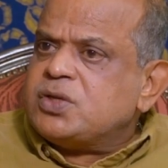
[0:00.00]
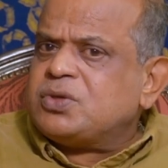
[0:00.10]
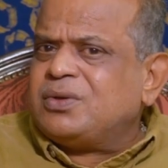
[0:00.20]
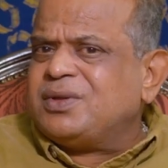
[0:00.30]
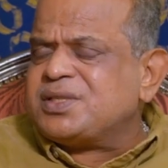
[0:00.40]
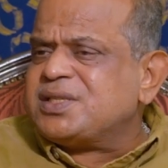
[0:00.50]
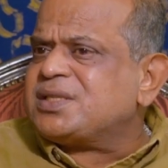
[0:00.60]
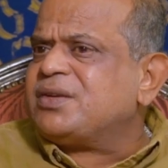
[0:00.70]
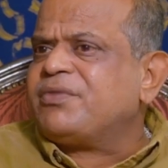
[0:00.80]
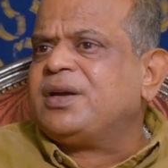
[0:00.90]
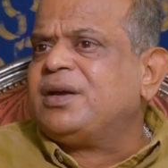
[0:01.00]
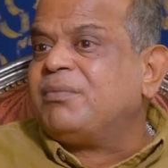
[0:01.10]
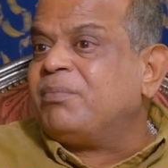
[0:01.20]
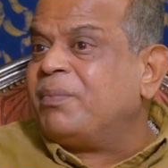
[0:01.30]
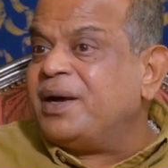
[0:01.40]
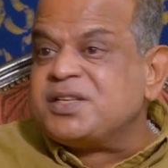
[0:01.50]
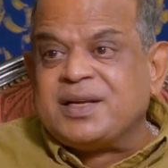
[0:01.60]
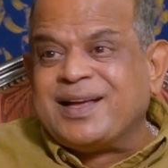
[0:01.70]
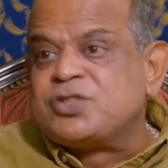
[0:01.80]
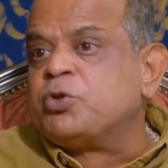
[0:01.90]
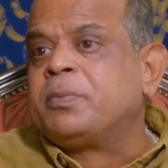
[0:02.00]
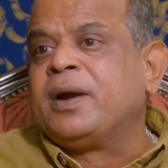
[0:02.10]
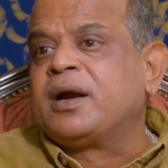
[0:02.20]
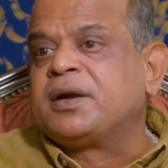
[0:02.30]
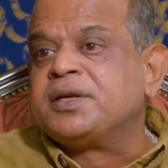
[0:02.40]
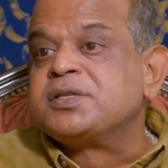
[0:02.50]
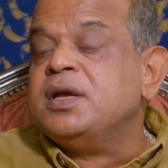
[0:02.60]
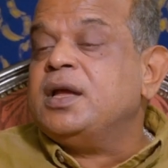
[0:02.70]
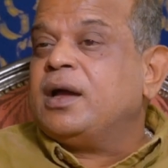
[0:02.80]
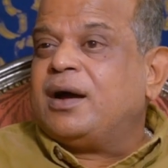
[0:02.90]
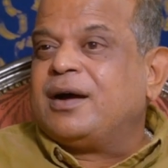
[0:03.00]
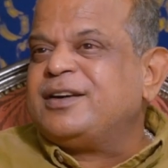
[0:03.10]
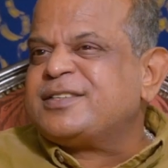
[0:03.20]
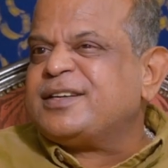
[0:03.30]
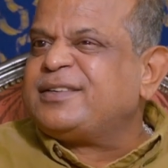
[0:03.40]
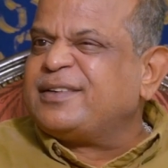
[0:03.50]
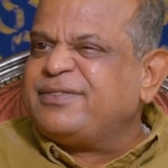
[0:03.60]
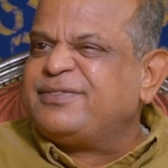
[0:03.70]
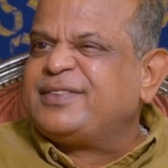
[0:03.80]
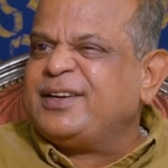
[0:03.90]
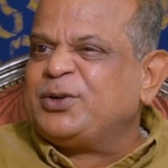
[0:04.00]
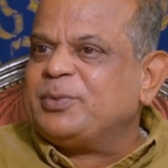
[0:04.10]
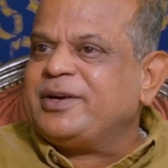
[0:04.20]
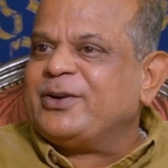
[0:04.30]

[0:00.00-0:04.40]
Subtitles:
So this is the way medicine has to be practiced. It's a tough thing to be a